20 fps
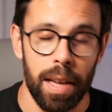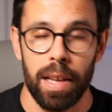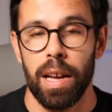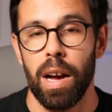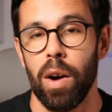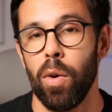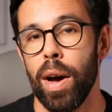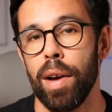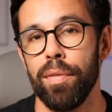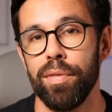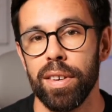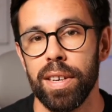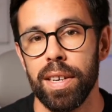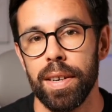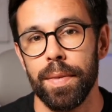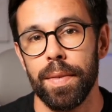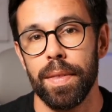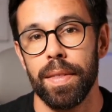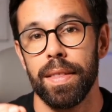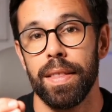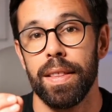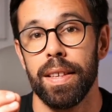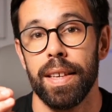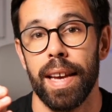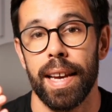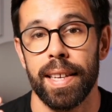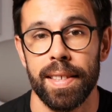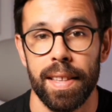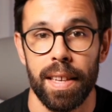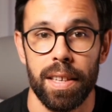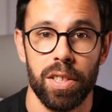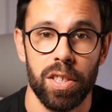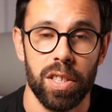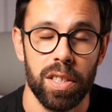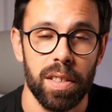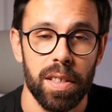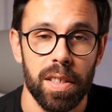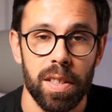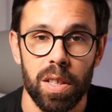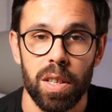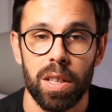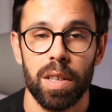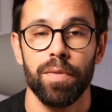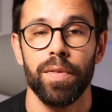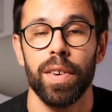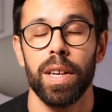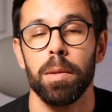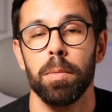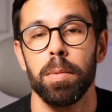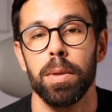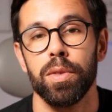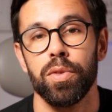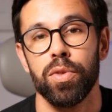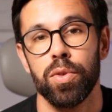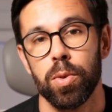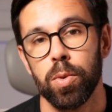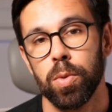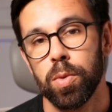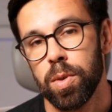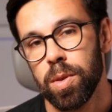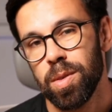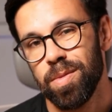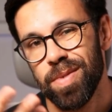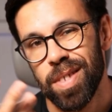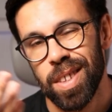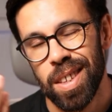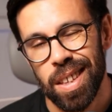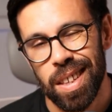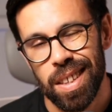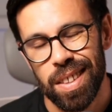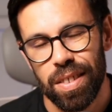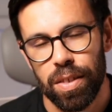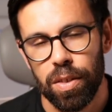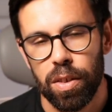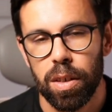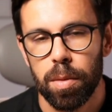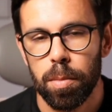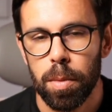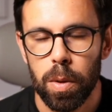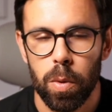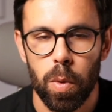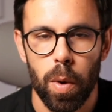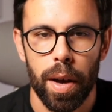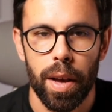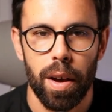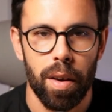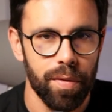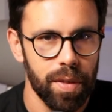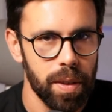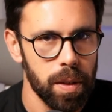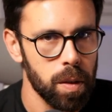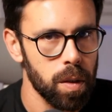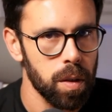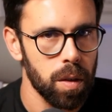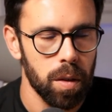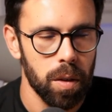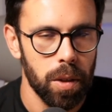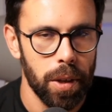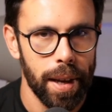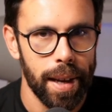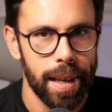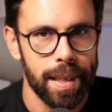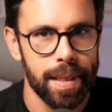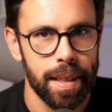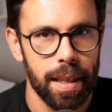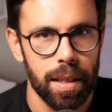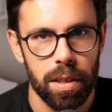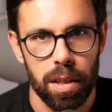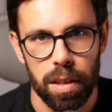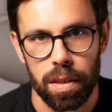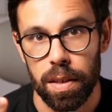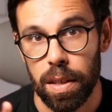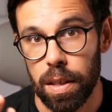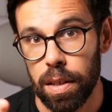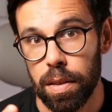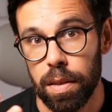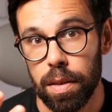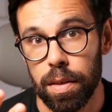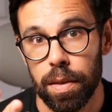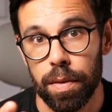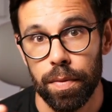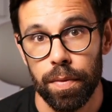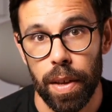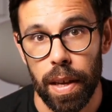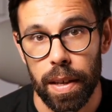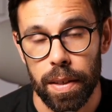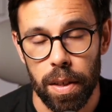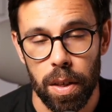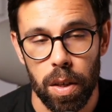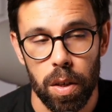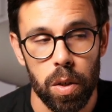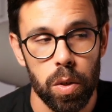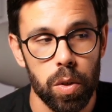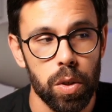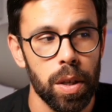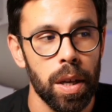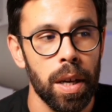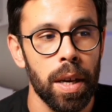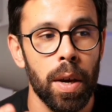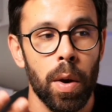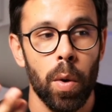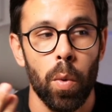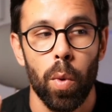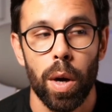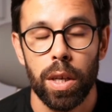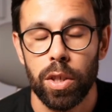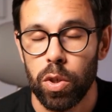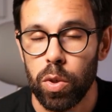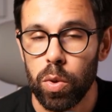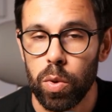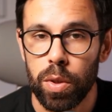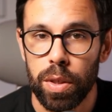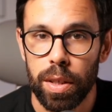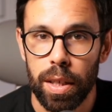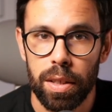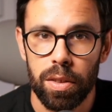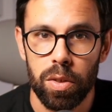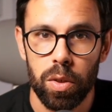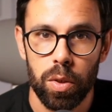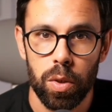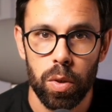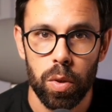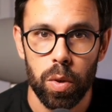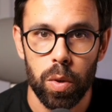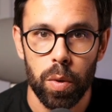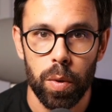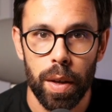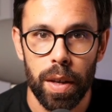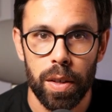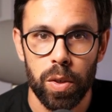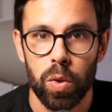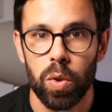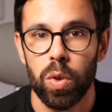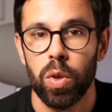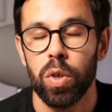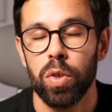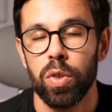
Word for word: However, the extension is not available through the normal way of installing extensions in VS Code. What you need to do is to go